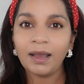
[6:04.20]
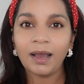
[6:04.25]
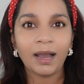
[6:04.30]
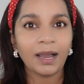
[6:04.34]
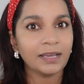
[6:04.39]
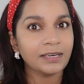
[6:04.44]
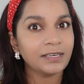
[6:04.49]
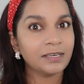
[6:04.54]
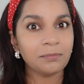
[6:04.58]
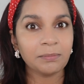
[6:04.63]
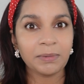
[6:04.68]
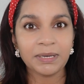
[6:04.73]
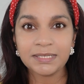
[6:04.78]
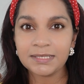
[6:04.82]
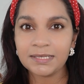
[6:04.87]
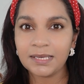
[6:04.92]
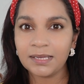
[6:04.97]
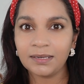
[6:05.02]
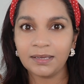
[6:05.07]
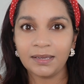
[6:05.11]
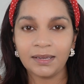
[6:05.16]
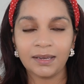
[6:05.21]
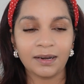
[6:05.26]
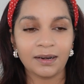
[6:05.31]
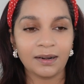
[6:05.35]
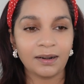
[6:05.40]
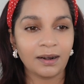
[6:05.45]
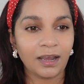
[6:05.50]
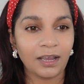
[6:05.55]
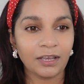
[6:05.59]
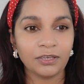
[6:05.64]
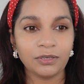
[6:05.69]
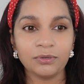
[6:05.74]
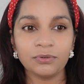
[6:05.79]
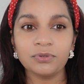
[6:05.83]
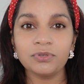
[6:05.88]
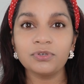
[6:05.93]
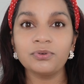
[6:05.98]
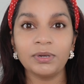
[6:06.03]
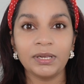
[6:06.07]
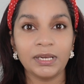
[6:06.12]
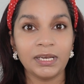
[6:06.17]
I did my skincare. I
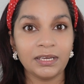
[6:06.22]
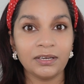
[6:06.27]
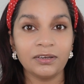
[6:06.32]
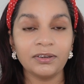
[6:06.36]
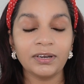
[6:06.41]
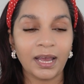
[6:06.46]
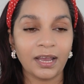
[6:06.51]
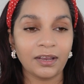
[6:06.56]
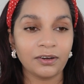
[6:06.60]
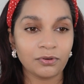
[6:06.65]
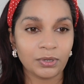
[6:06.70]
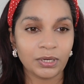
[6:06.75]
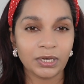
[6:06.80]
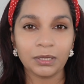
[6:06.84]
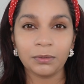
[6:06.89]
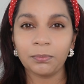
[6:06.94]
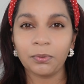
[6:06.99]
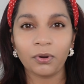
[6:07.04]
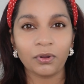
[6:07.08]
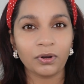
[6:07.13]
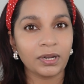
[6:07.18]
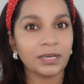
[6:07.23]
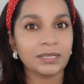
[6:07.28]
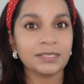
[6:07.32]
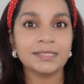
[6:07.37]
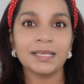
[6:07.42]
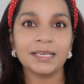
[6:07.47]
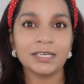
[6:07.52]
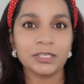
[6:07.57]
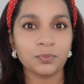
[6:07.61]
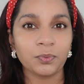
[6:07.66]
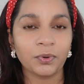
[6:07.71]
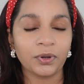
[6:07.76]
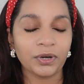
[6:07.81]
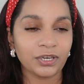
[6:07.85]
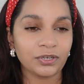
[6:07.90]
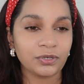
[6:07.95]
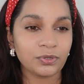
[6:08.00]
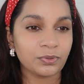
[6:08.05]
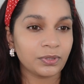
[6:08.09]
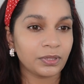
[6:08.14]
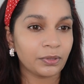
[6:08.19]
use really good hydrating products. That is what I
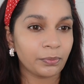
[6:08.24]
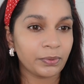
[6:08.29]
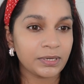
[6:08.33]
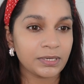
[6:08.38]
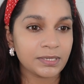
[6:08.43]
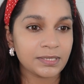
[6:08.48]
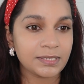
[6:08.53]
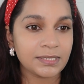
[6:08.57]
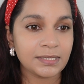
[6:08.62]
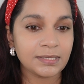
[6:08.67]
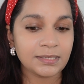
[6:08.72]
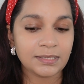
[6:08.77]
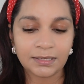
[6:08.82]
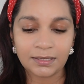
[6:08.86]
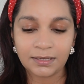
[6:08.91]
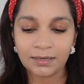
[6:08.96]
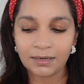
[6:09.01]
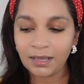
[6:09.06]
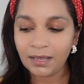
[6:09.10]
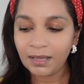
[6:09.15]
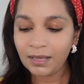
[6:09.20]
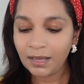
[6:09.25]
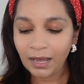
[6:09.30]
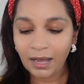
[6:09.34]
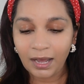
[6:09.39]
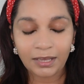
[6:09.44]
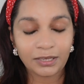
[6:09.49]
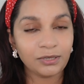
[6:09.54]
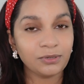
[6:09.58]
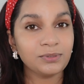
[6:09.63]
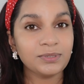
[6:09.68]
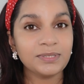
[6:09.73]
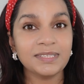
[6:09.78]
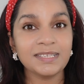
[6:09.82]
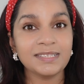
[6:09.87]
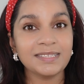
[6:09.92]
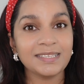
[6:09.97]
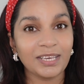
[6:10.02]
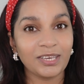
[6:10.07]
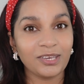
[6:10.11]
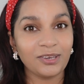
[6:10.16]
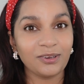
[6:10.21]
do in the winter season. I use the
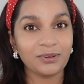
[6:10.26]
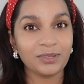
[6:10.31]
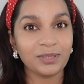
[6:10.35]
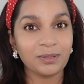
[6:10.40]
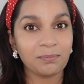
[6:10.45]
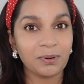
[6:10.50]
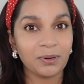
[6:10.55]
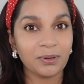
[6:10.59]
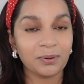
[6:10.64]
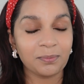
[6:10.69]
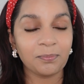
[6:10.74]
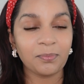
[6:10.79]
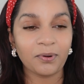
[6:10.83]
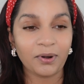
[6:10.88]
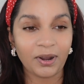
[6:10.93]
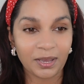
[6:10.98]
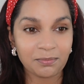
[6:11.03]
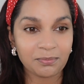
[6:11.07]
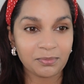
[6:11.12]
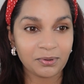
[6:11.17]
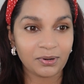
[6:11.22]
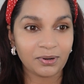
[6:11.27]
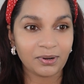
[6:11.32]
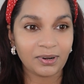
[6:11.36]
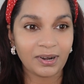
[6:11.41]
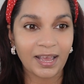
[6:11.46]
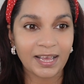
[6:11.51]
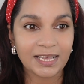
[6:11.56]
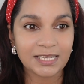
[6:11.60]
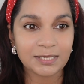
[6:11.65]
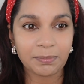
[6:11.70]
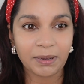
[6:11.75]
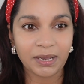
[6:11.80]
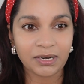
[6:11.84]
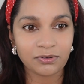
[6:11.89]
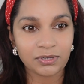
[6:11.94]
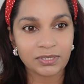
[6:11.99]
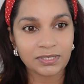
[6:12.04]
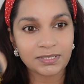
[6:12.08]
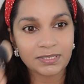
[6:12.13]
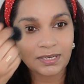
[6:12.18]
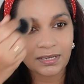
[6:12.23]
Secure the Blur primer as
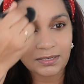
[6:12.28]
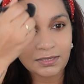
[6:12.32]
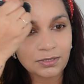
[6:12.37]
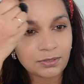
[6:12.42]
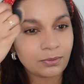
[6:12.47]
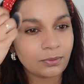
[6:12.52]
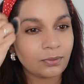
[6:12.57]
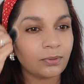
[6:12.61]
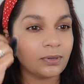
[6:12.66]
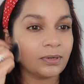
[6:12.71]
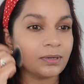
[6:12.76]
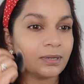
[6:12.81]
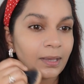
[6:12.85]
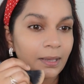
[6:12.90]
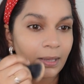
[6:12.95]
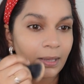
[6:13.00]
Patrick Star told.